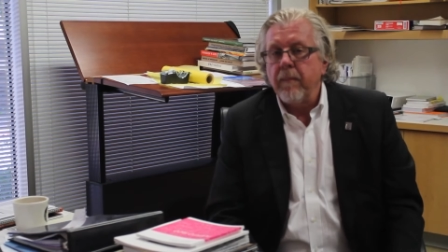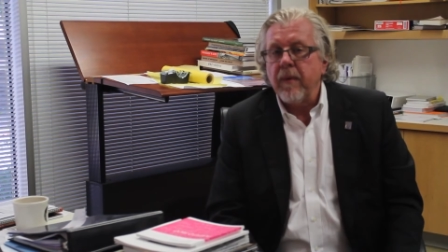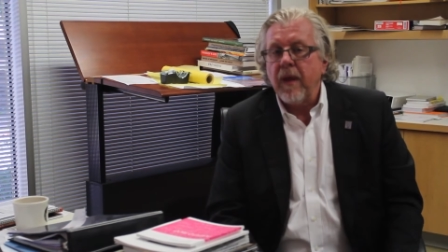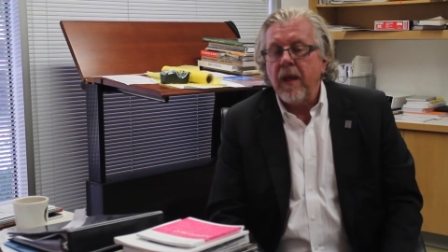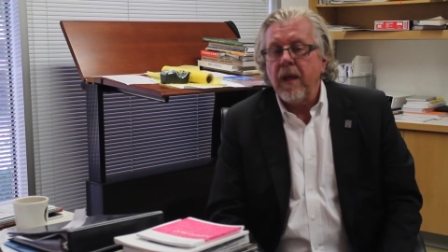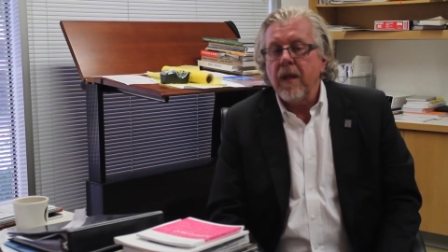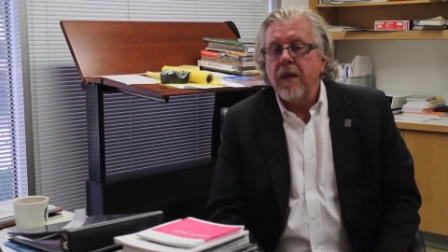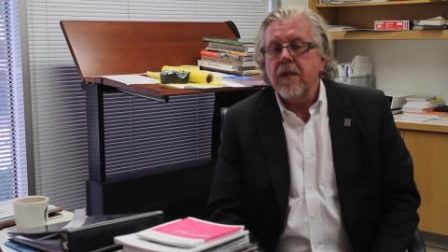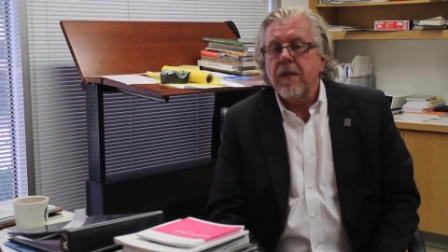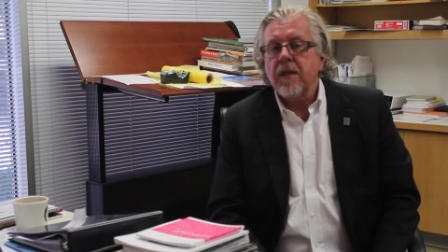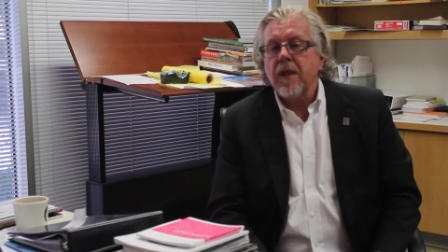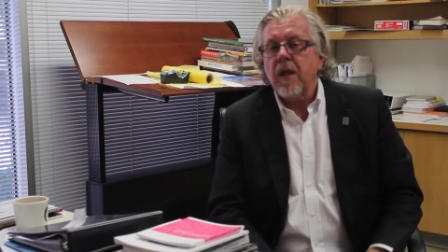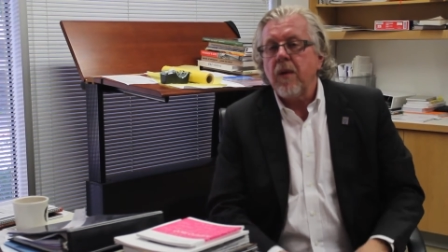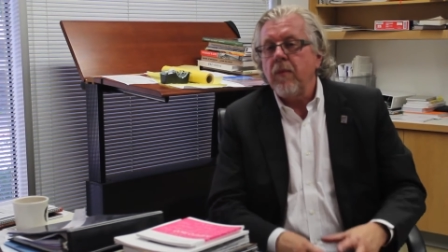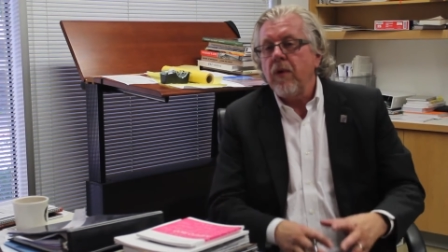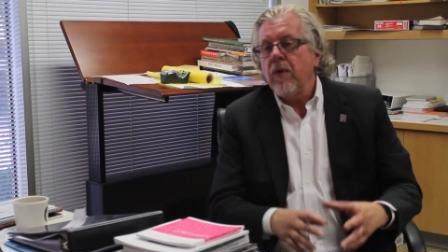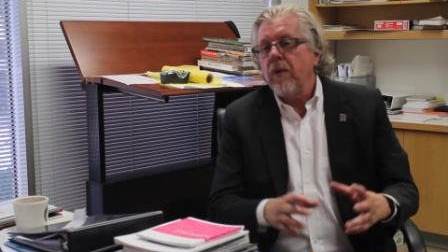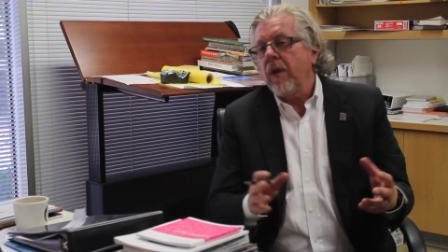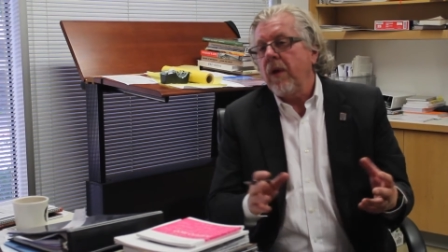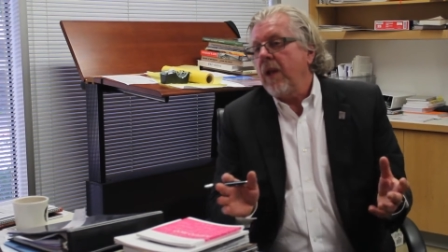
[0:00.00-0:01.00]
in
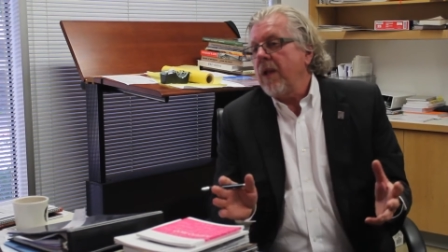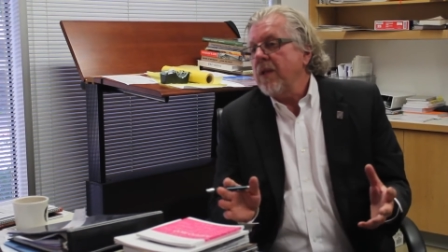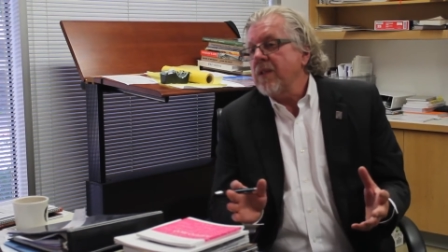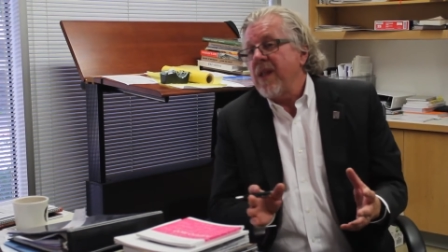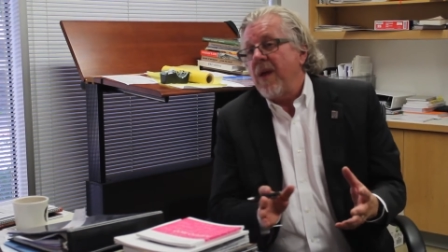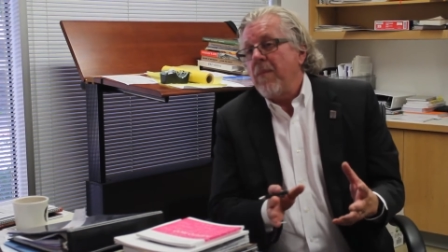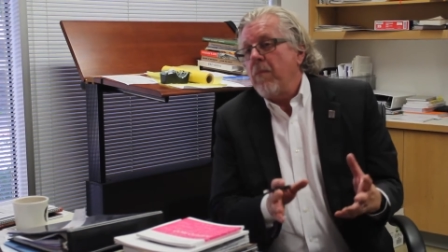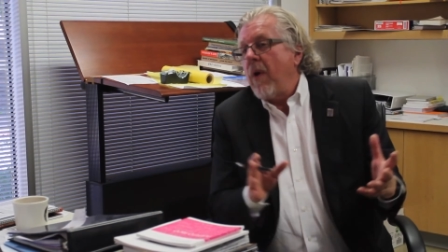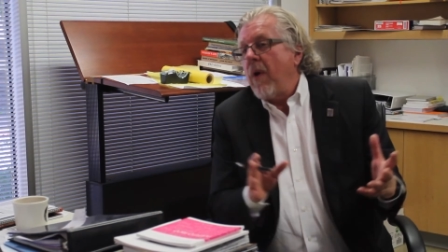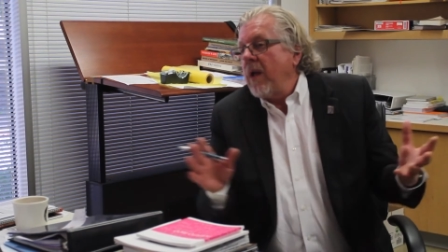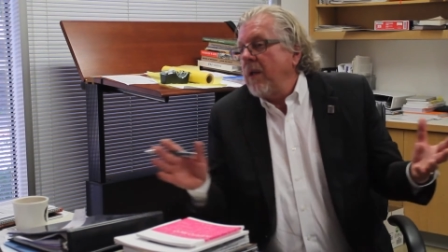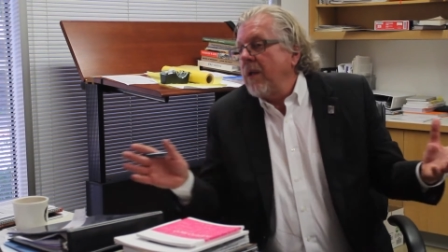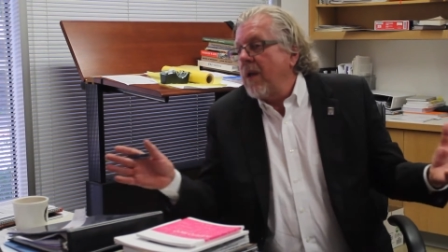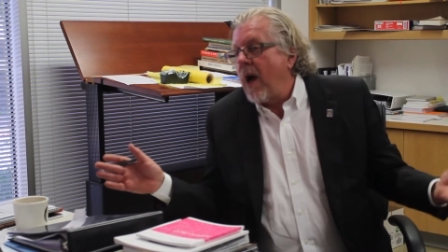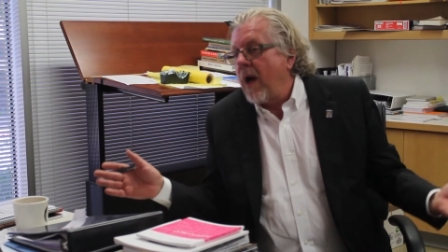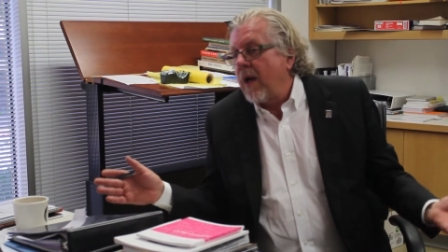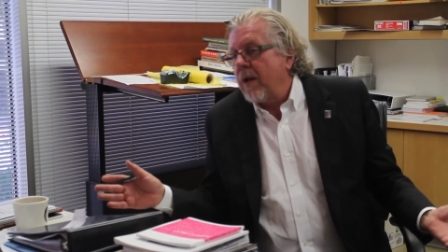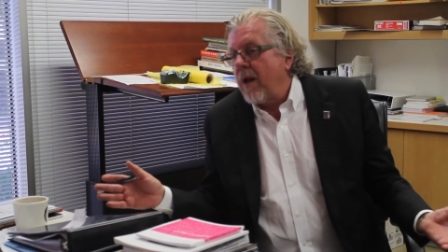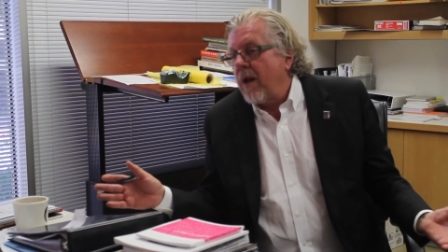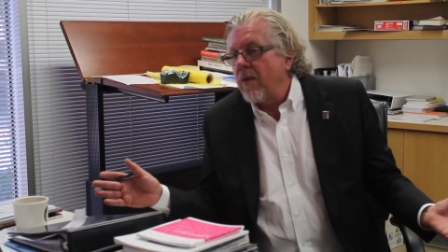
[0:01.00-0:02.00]
communities that might
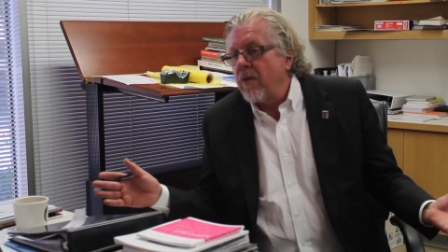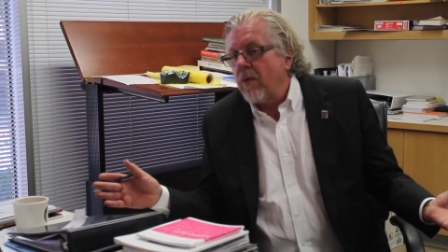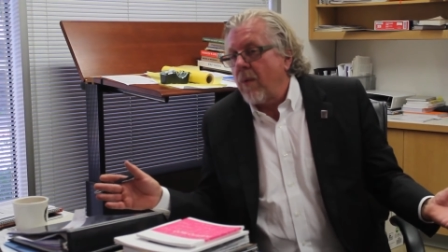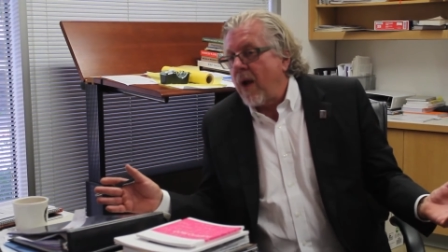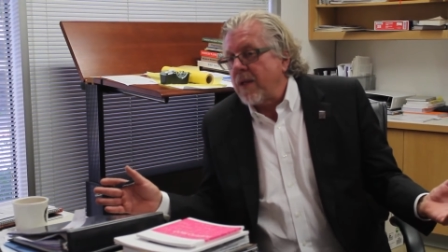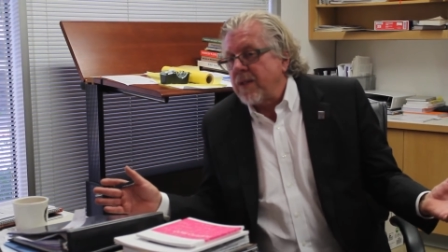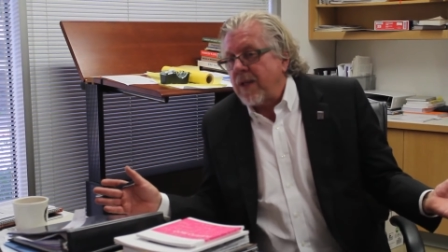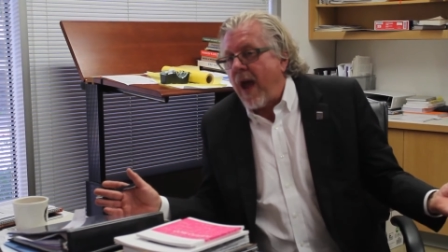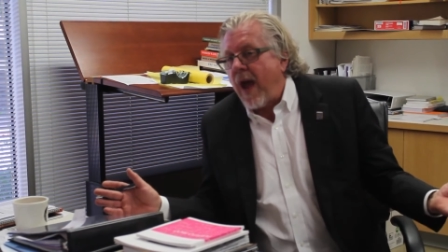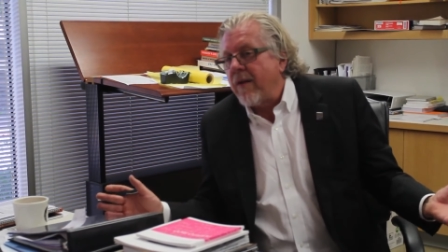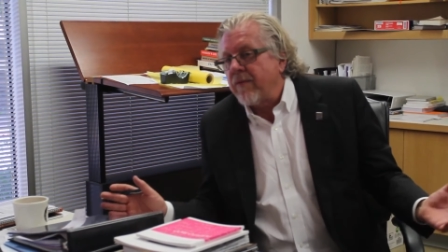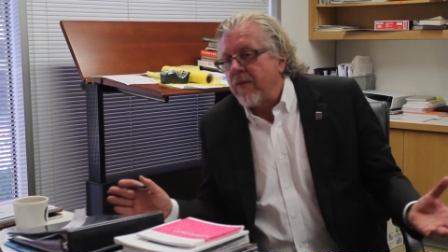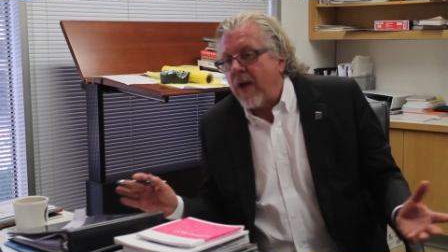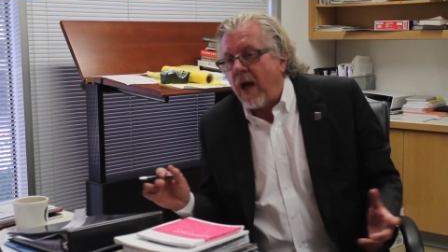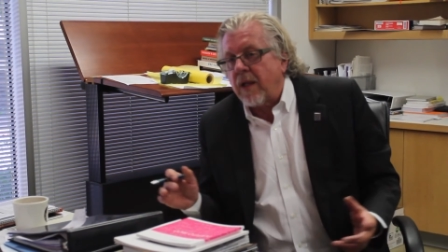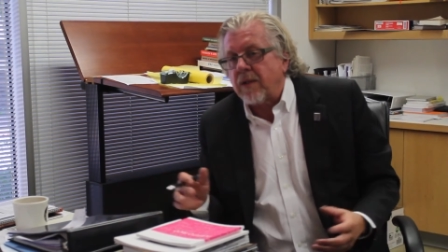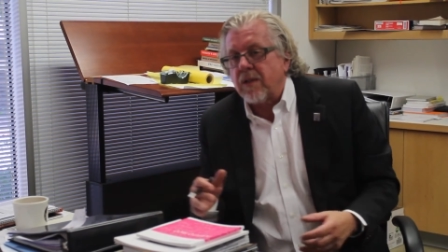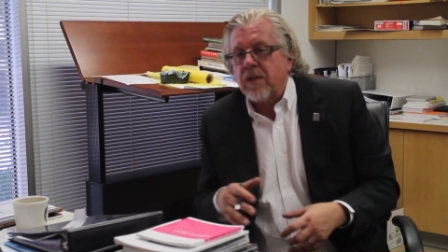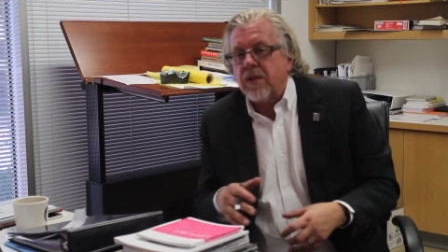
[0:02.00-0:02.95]
not otherwise have that.